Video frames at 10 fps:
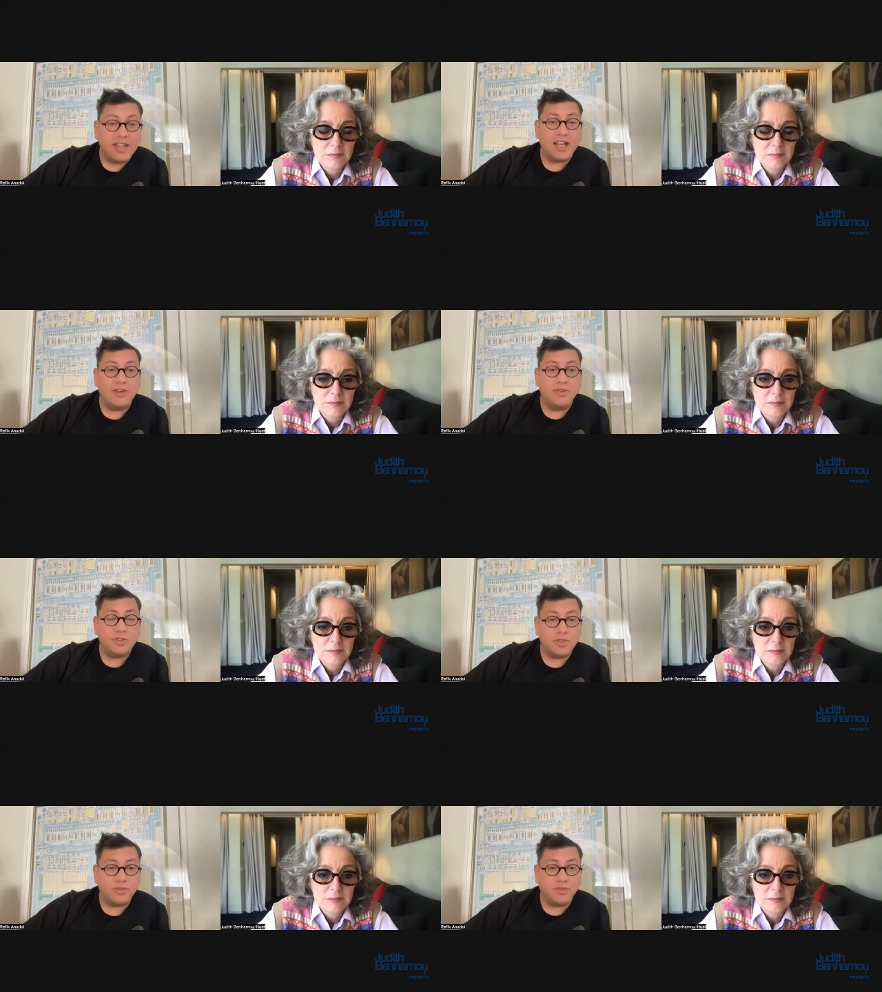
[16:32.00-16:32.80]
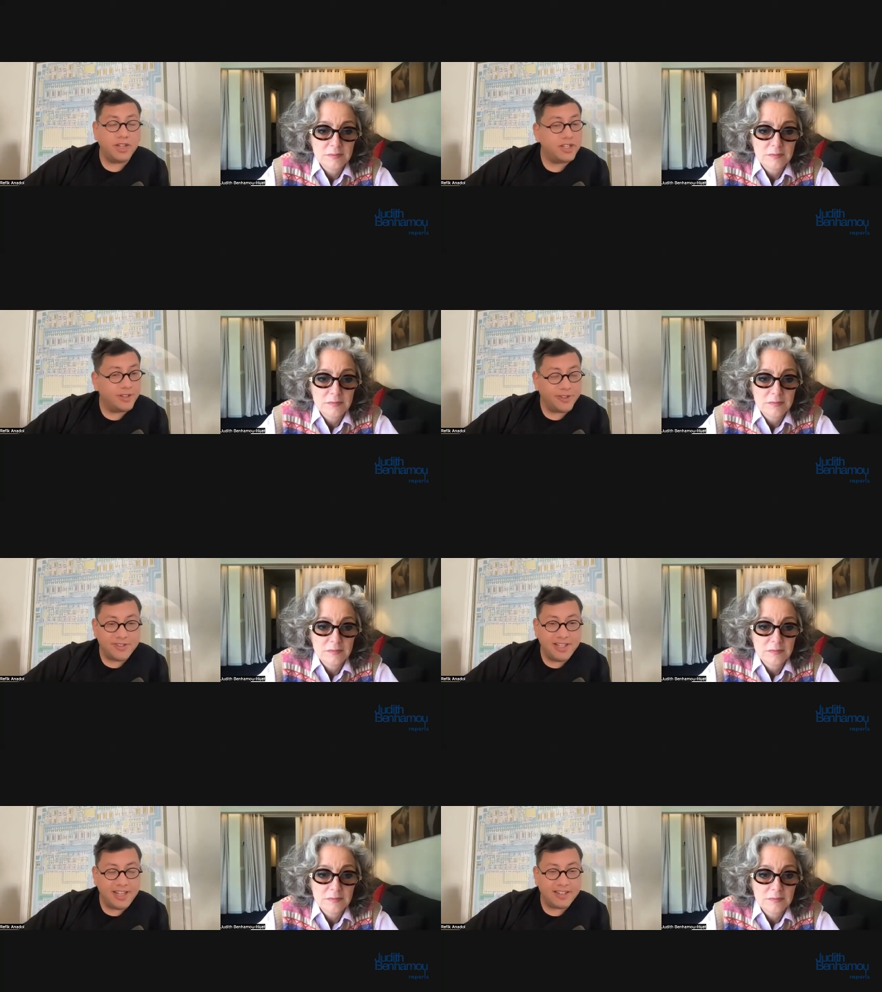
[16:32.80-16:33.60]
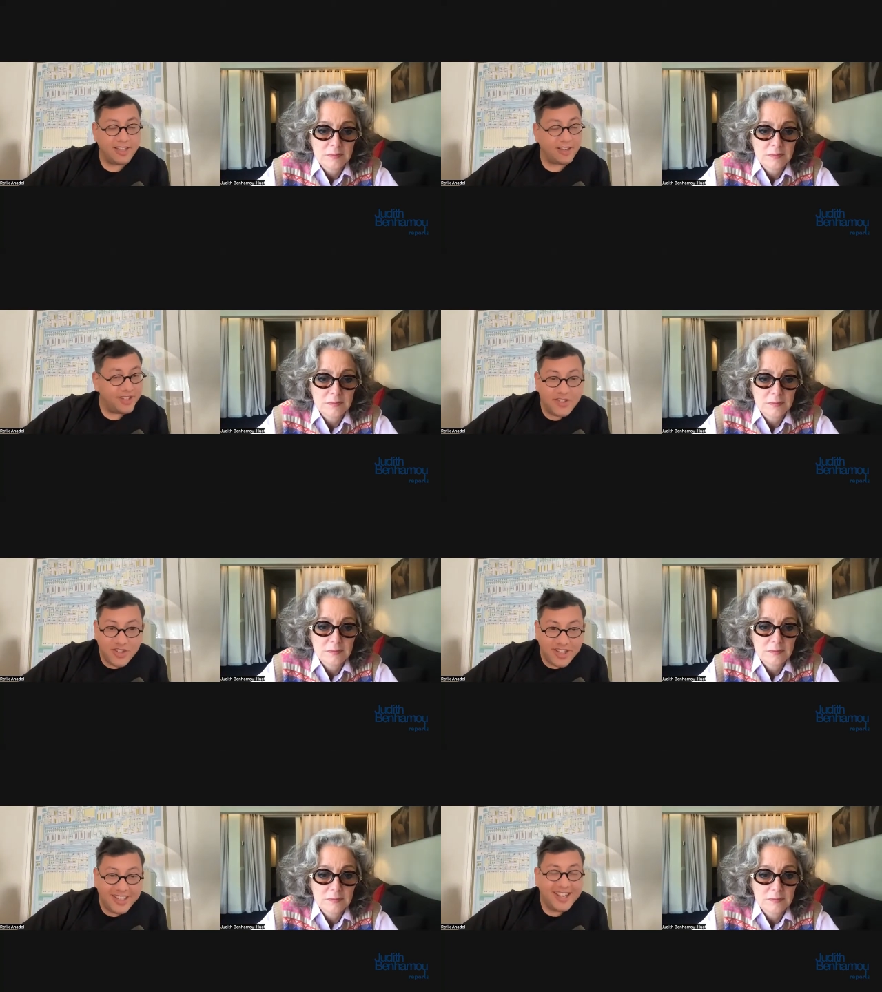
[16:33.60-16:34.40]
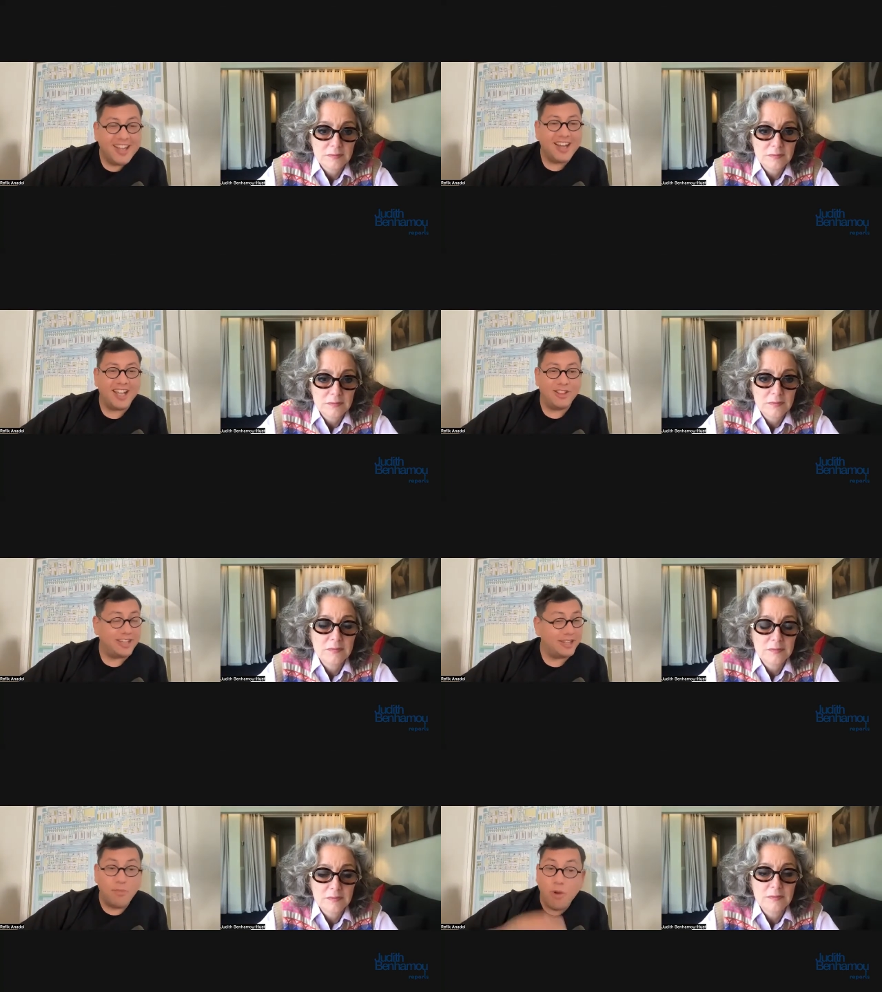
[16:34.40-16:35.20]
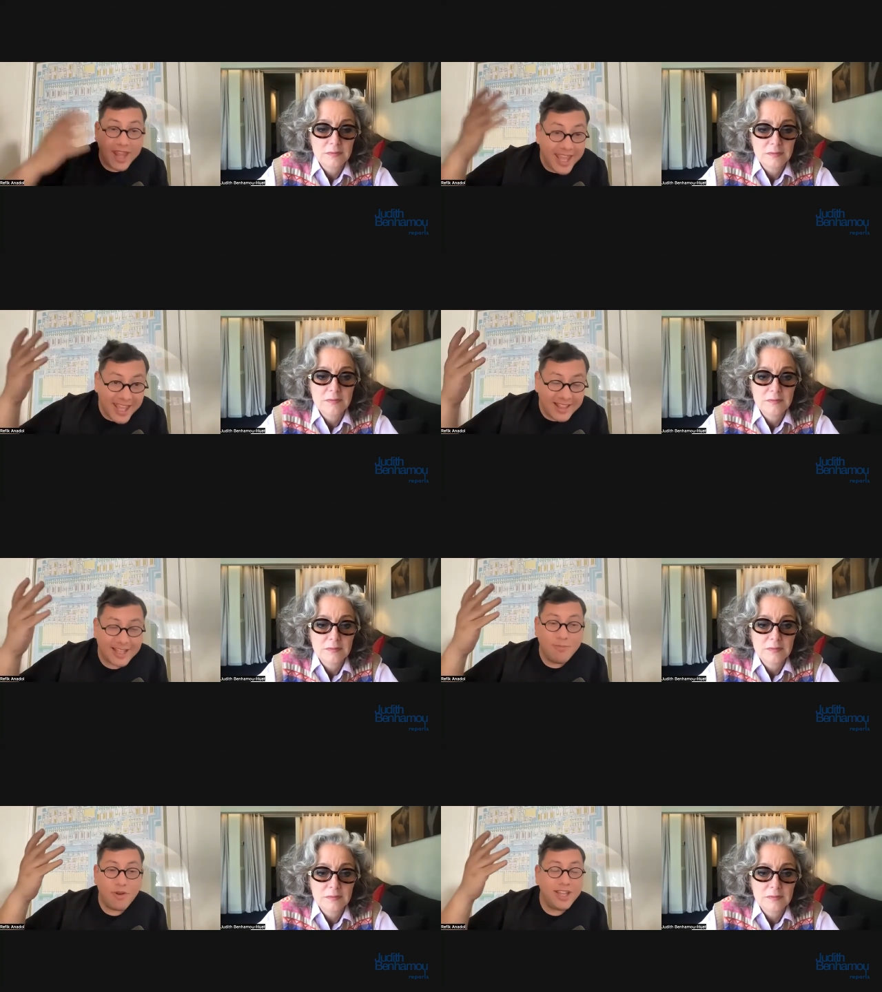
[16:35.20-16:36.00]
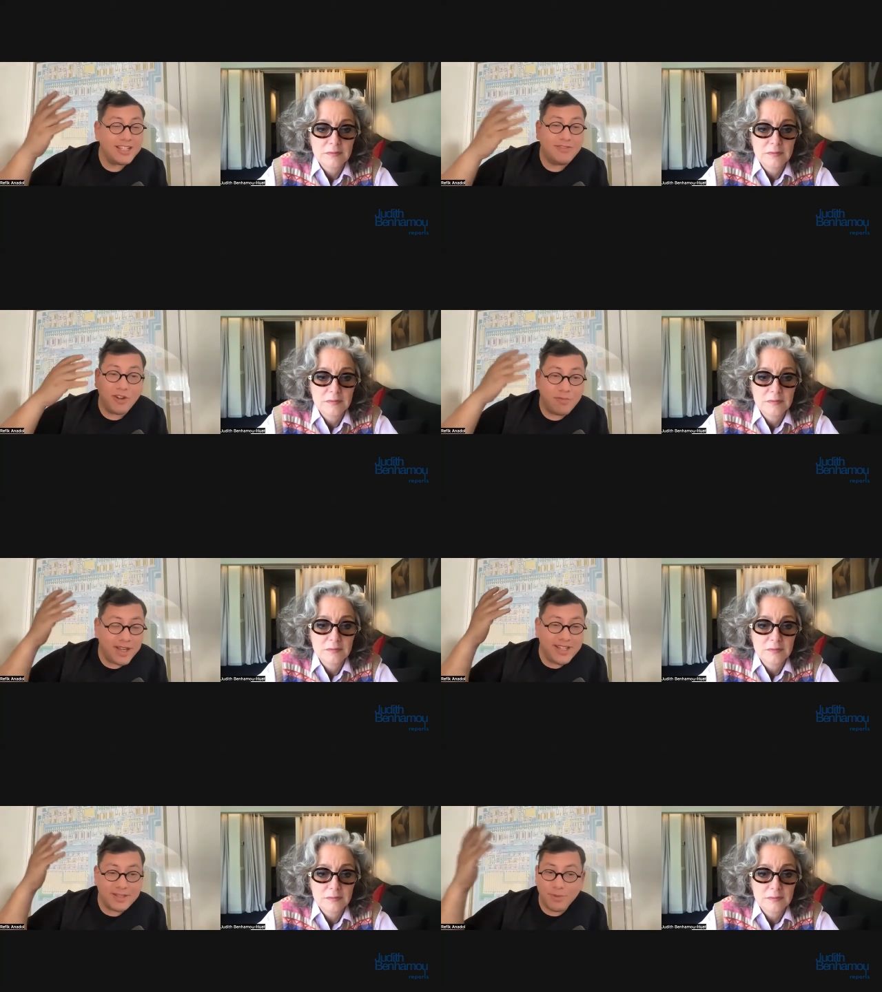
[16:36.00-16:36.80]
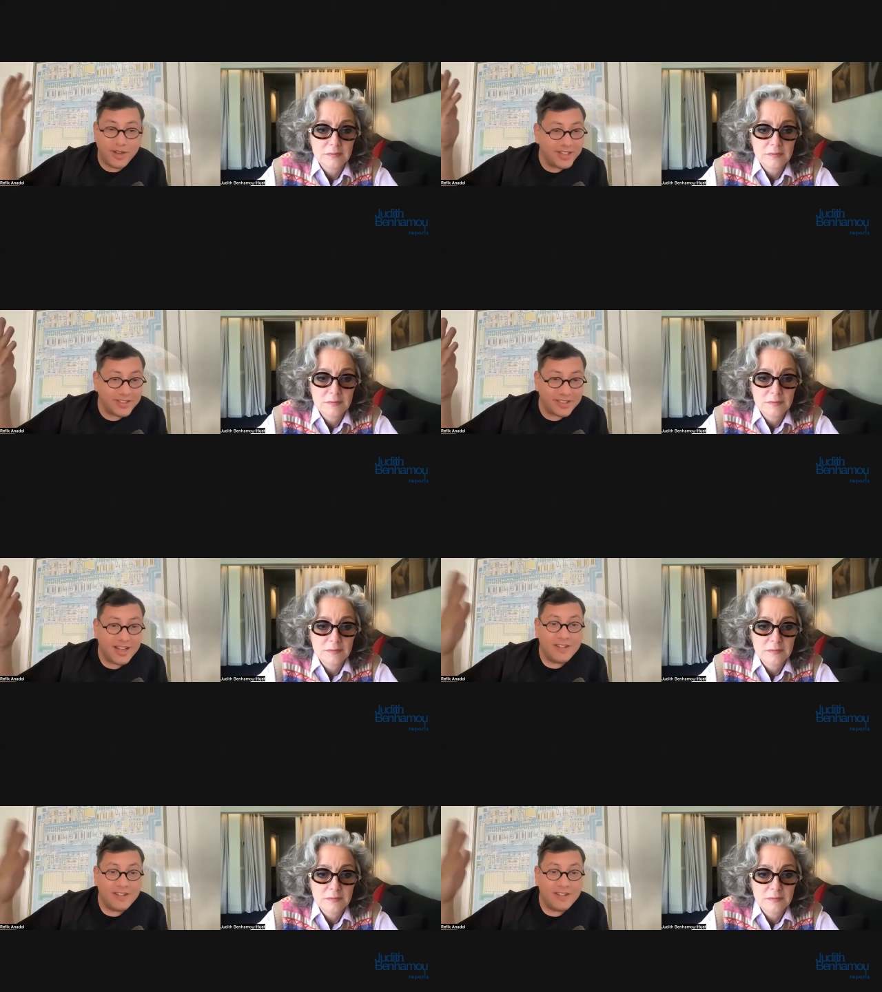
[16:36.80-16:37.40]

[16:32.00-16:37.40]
Speaker 1: I research very closely like Da Vinci. I look at Monet. Like Monet is one of my inspiration.